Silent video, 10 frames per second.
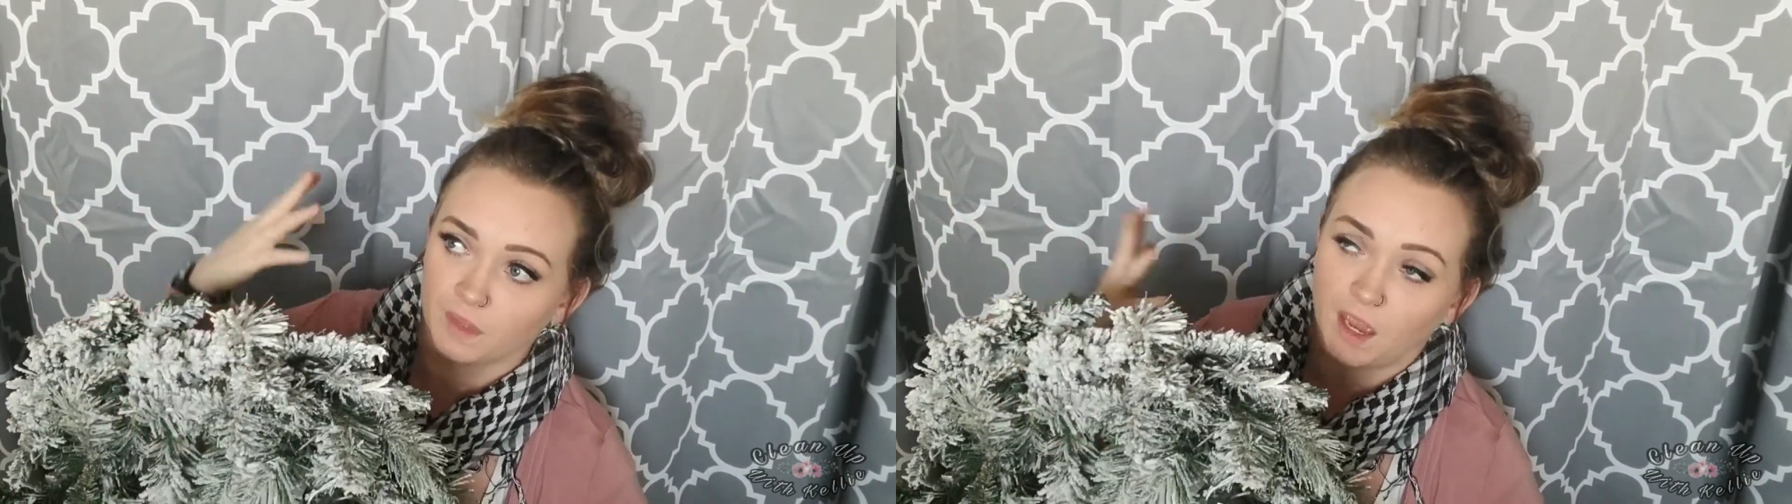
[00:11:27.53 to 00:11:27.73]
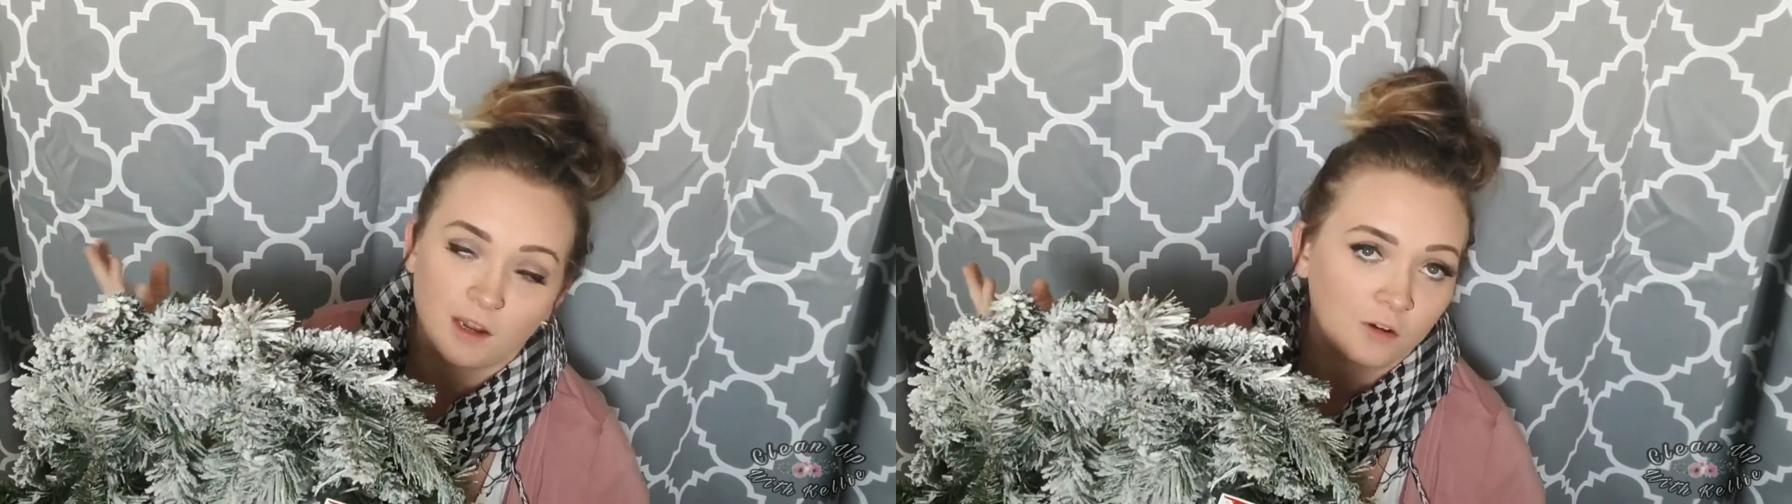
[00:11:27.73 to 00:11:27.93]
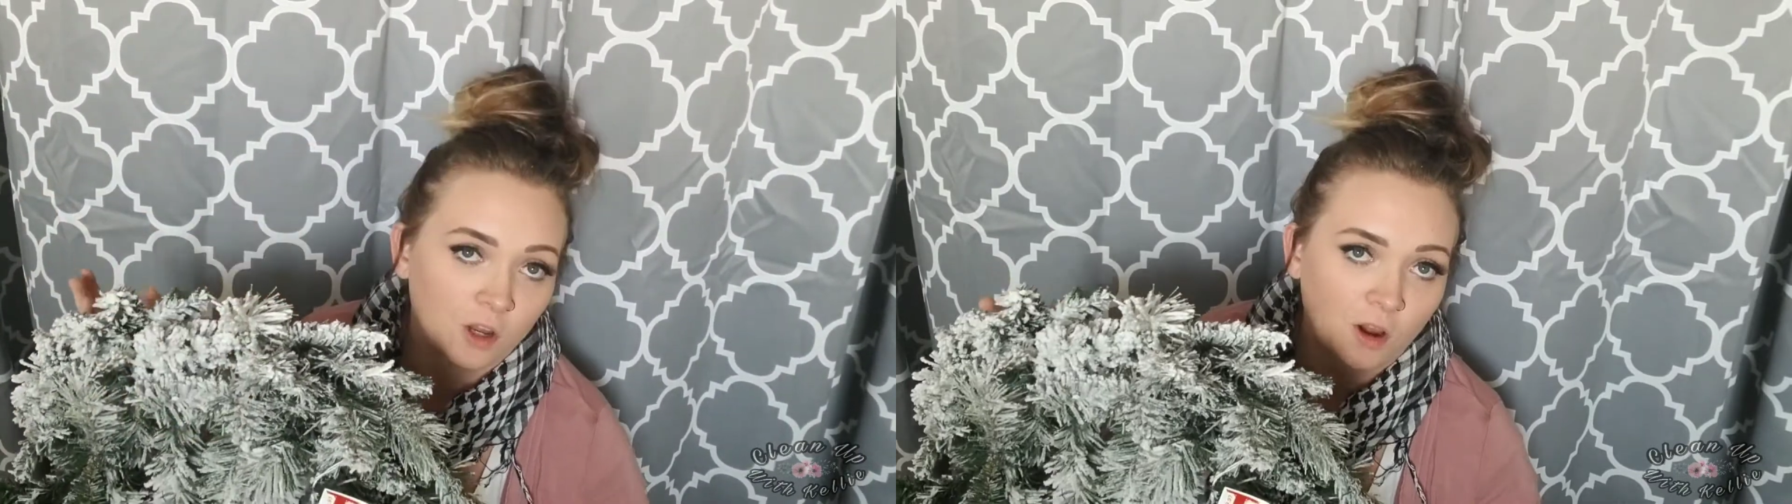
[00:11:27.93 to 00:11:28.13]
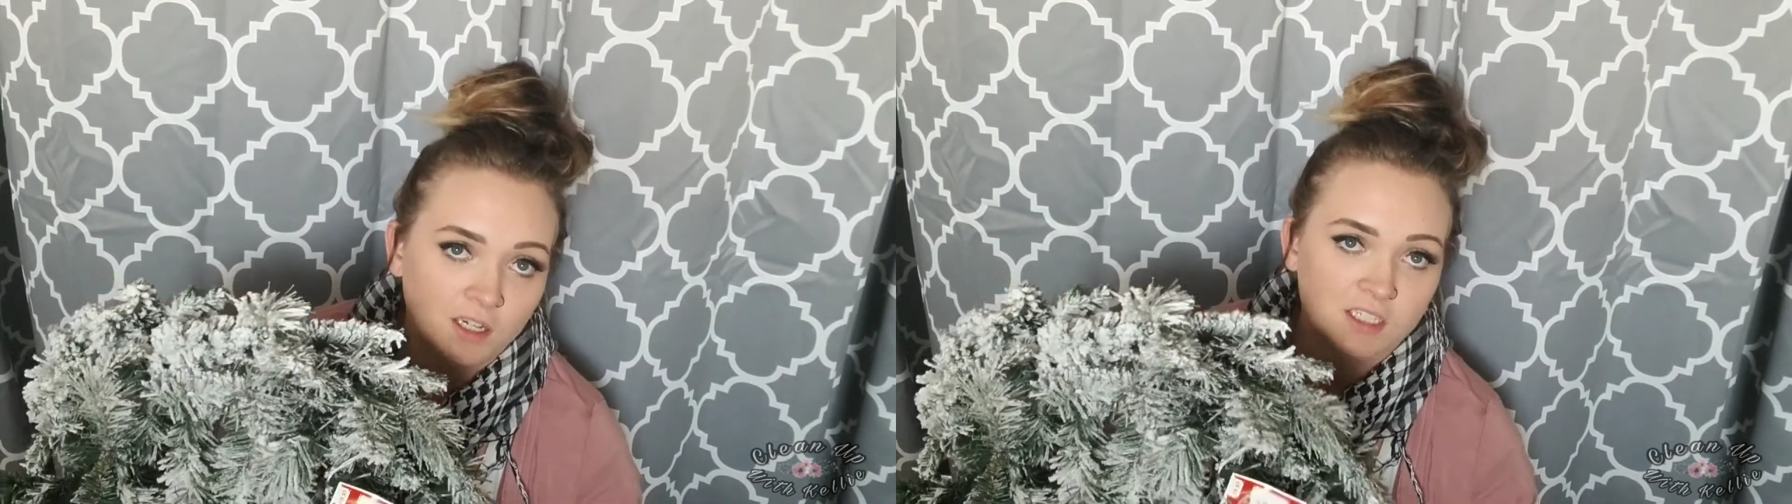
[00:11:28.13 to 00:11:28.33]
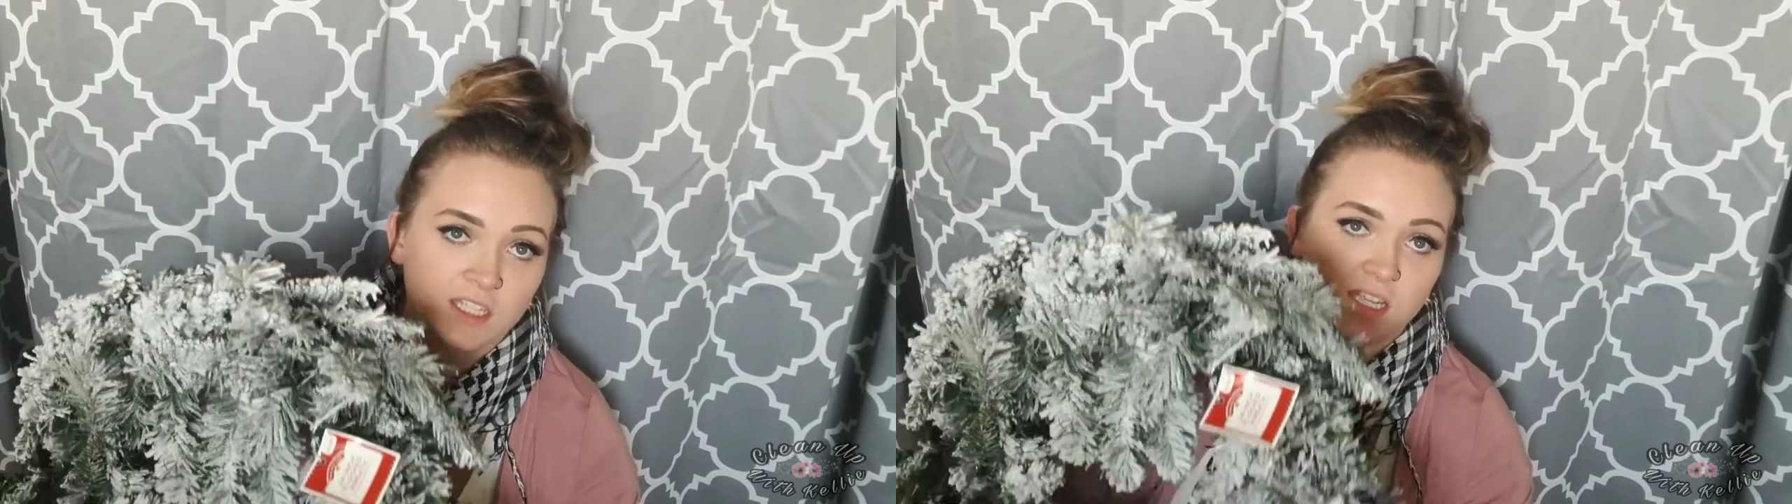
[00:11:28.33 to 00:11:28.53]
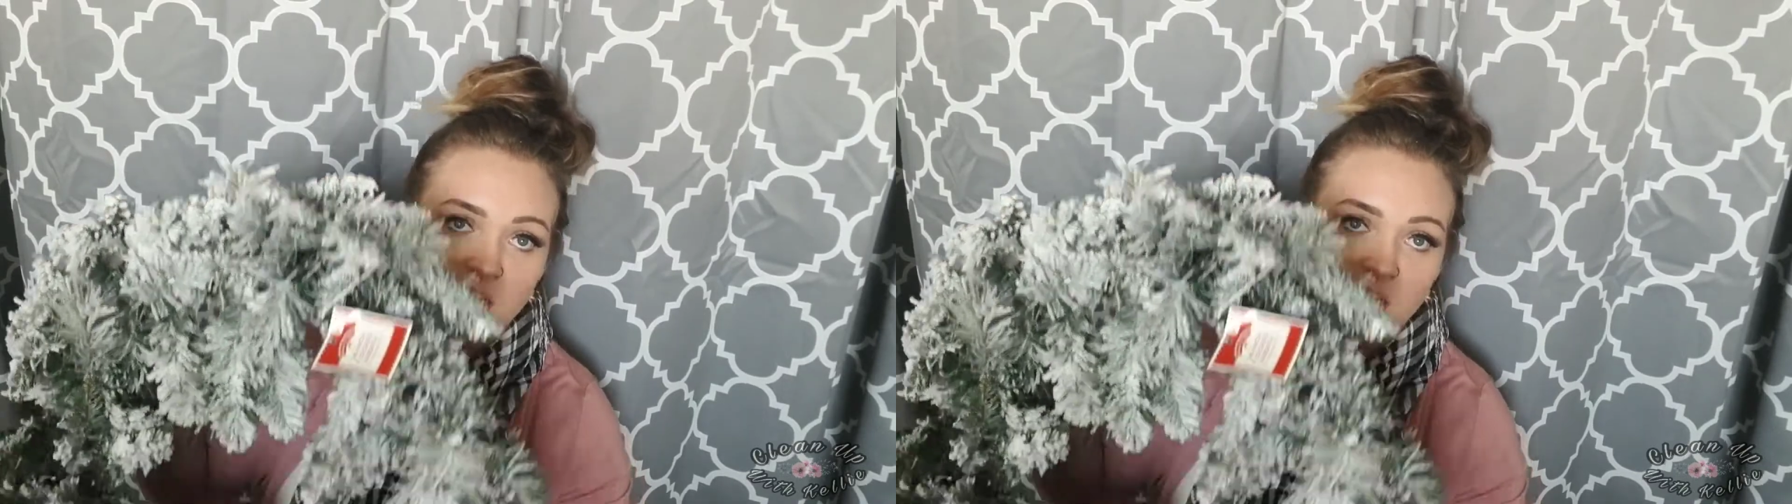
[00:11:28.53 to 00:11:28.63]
I don't know, I just think